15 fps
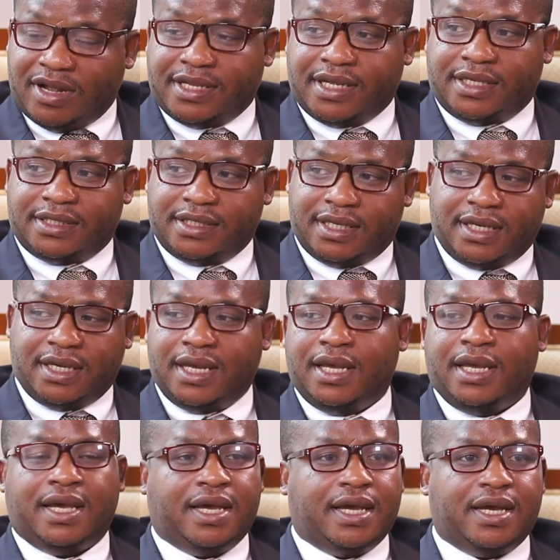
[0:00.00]
so that I say
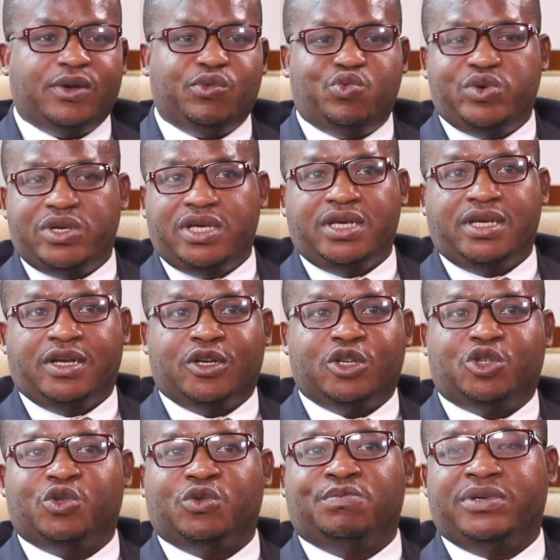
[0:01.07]
and we
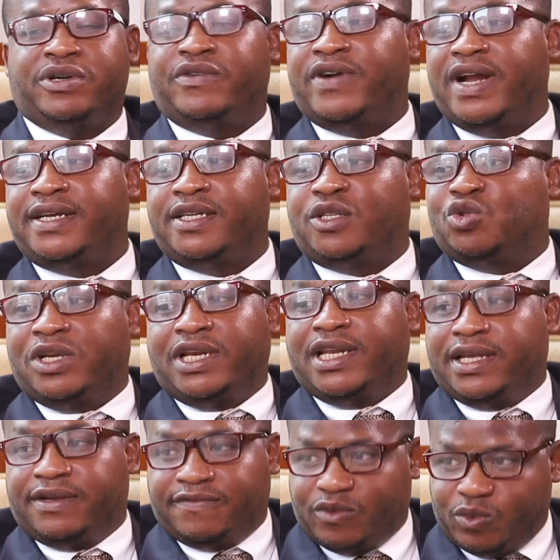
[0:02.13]
should be ready to
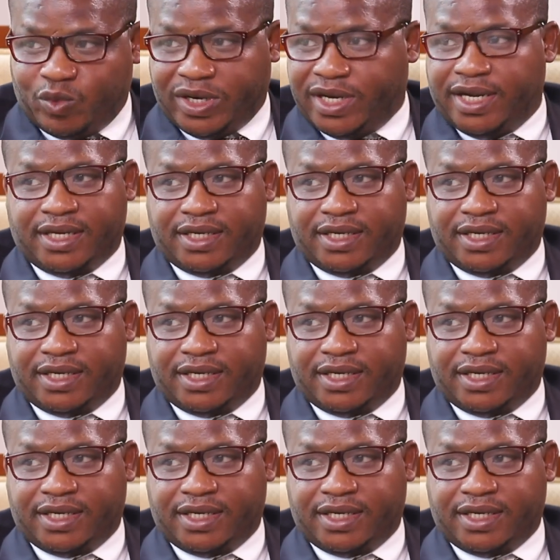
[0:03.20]
live with